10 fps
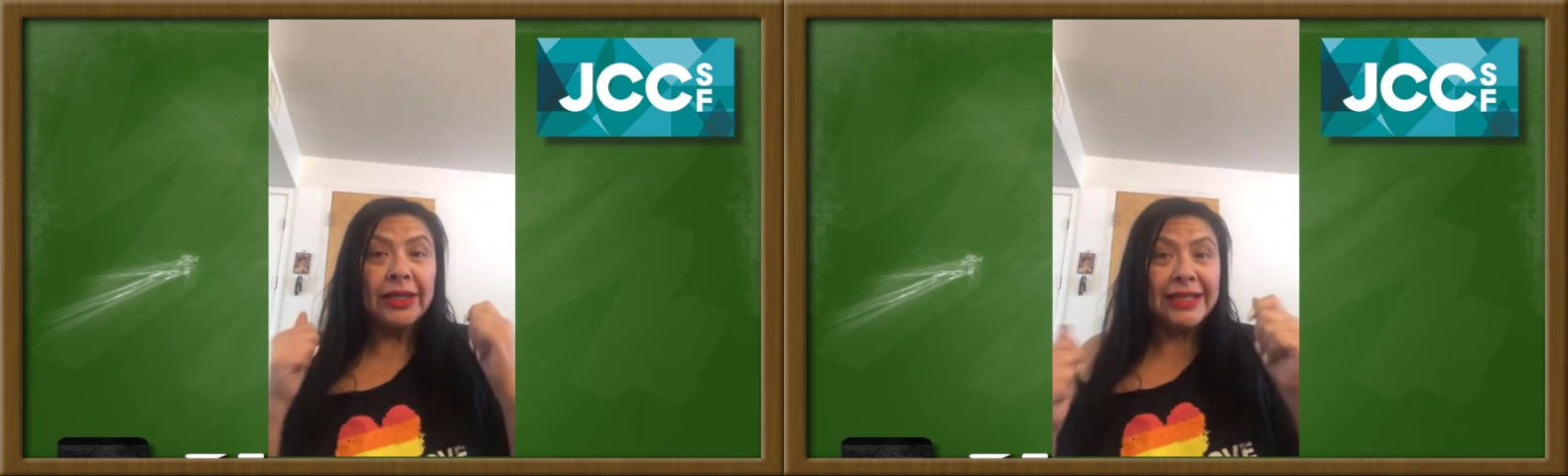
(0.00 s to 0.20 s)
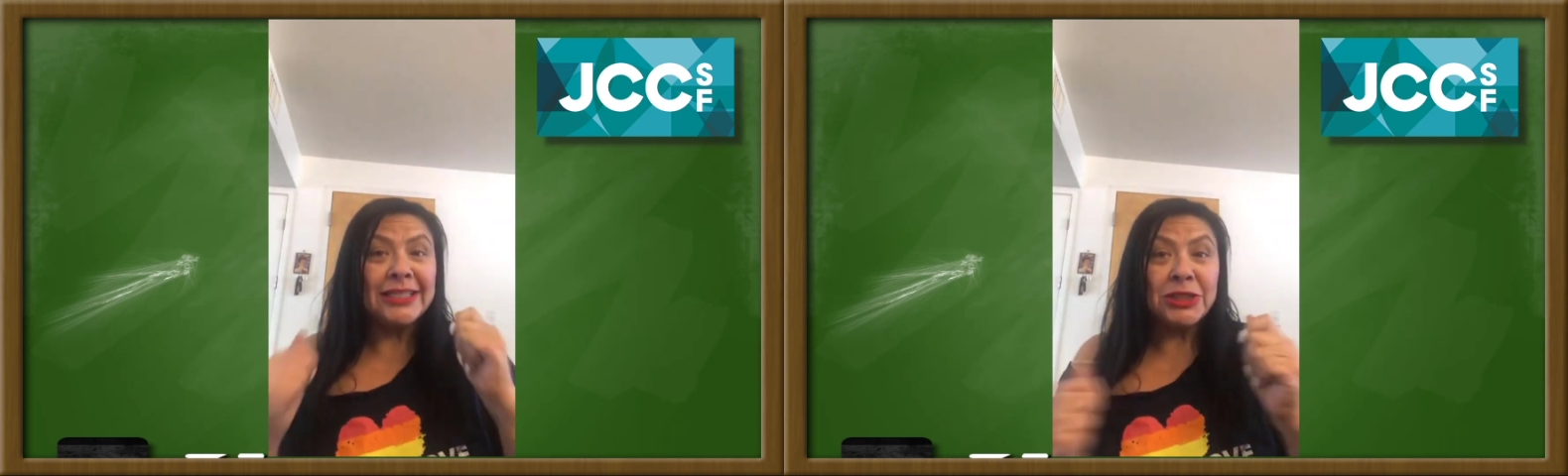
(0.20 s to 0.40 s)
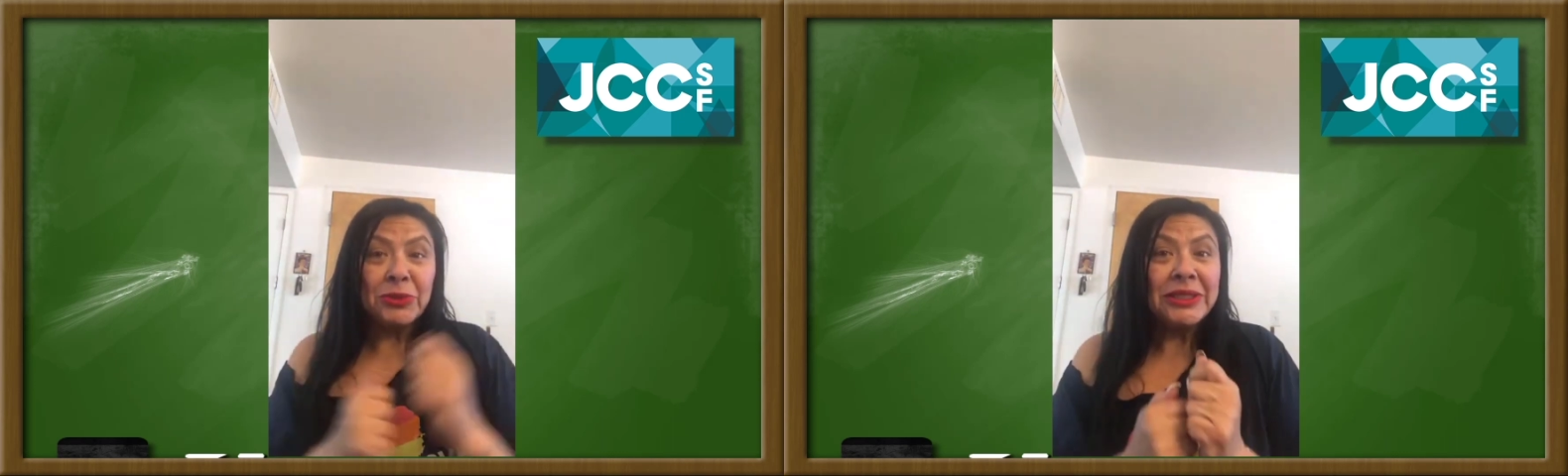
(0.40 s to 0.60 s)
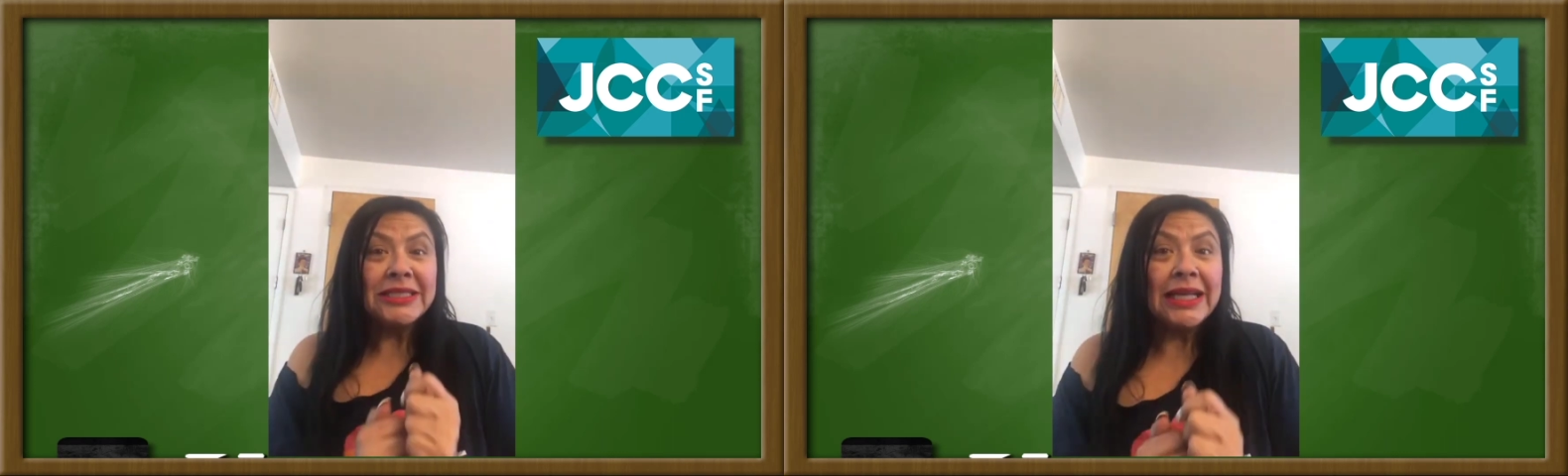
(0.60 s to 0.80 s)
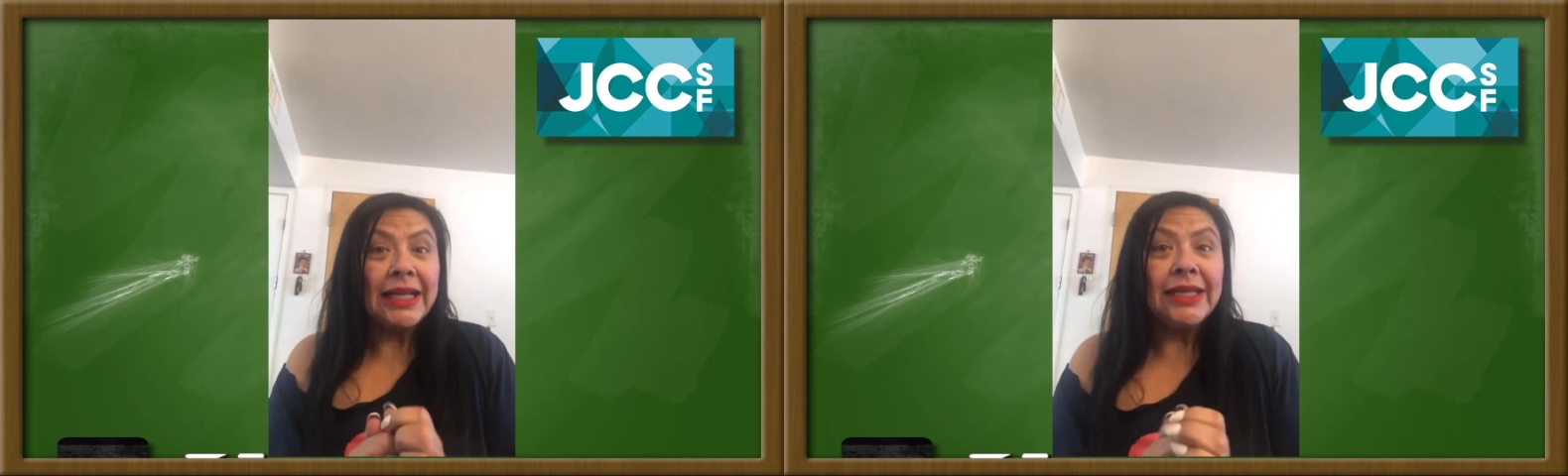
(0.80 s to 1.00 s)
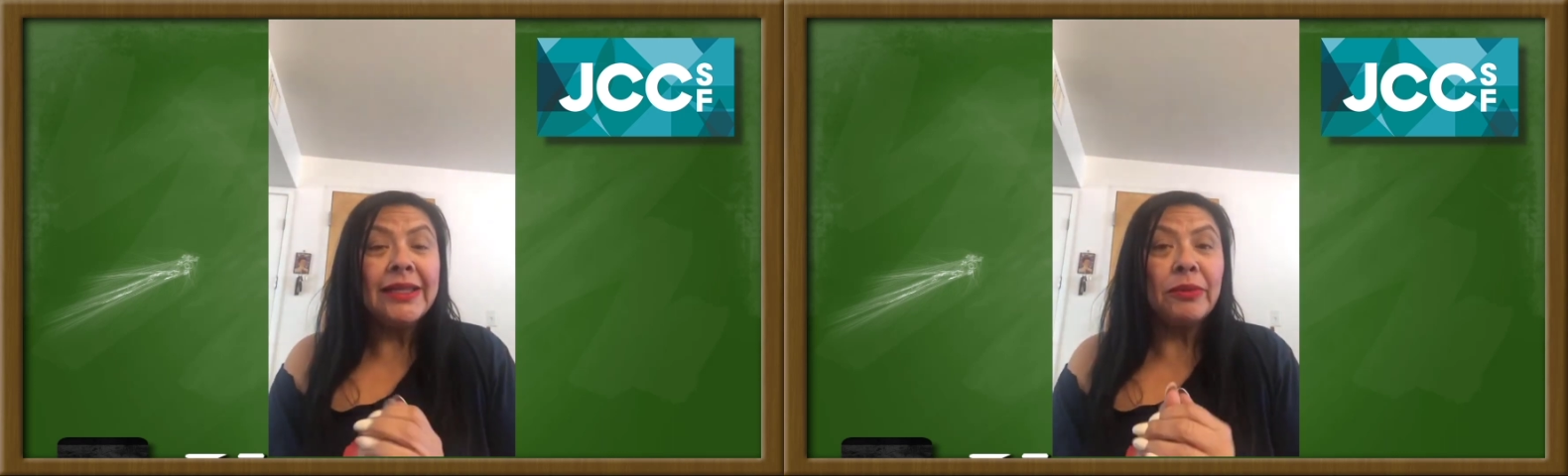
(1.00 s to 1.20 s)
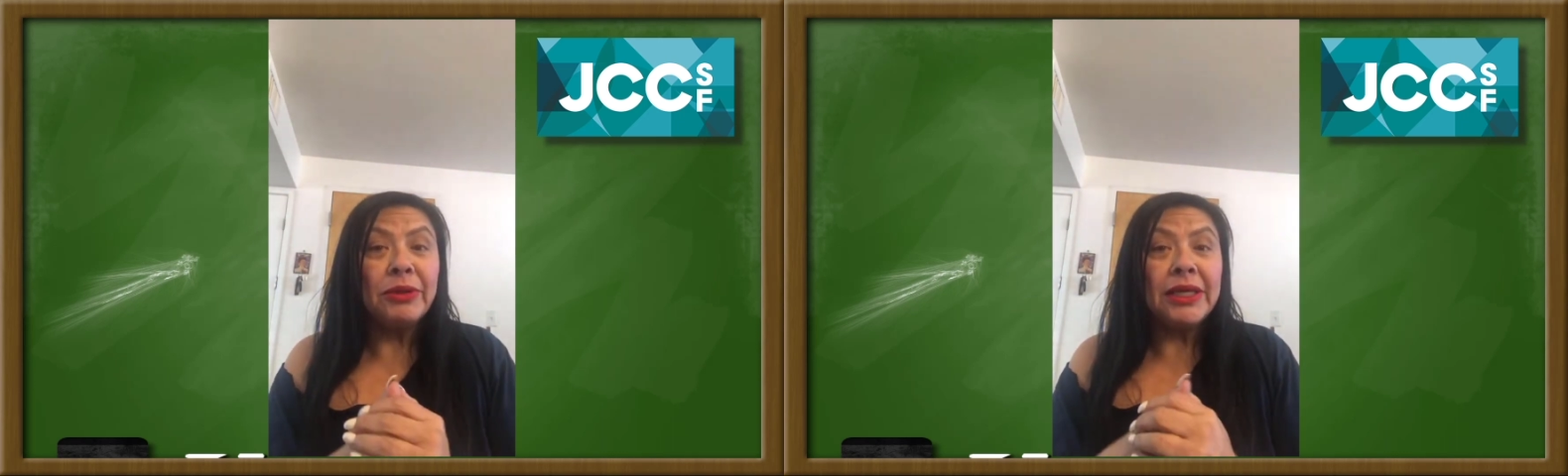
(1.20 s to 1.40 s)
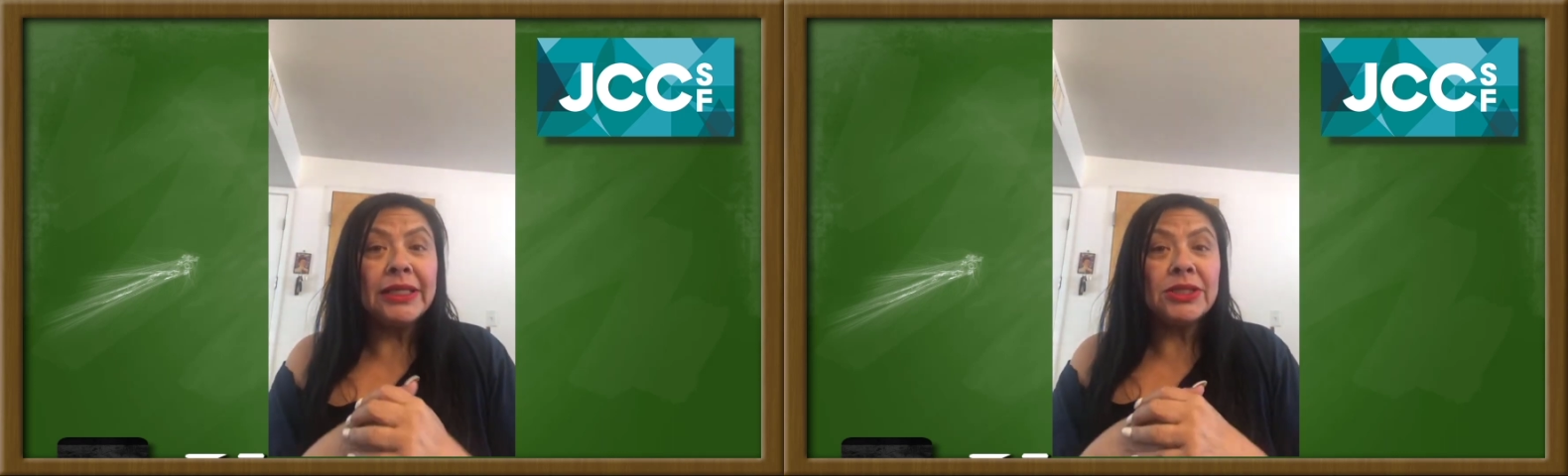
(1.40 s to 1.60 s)
That is so exciting that
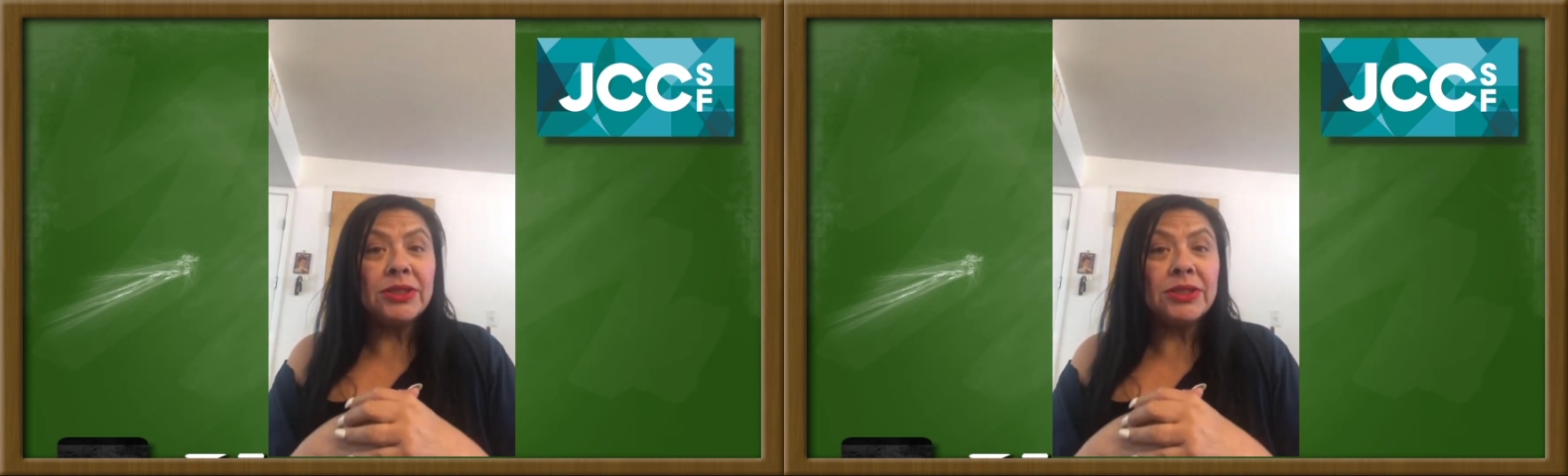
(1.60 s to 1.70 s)
we get